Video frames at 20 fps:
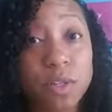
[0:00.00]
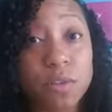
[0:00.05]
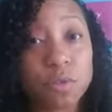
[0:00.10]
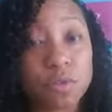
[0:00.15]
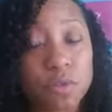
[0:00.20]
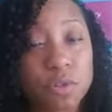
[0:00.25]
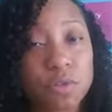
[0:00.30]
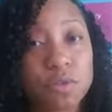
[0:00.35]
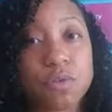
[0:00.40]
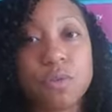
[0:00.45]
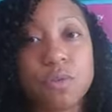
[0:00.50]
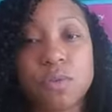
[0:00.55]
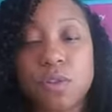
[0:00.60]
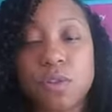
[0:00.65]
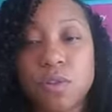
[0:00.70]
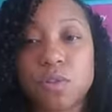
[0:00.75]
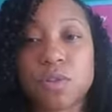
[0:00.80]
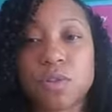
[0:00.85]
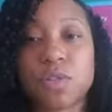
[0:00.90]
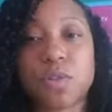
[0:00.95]
your truth,
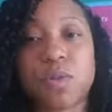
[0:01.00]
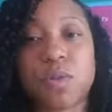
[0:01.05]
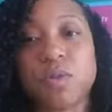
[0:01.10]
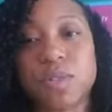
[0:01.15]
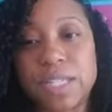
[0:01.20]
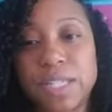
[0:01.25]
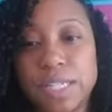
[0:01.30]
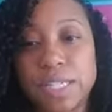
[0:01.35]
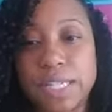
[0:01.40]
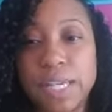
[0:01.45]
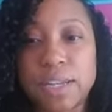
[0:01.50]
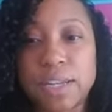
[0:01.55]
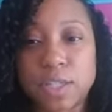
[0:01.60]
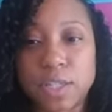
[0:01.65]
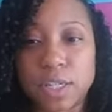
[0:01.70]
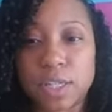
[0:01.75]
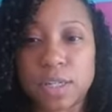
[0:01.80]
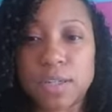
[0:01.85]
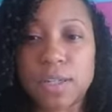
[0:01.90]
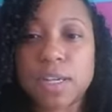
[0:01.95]
your soul's
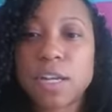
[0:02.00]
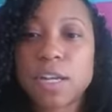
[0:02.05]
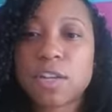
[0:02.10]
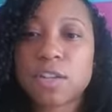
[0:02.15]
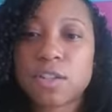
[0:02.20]
intention.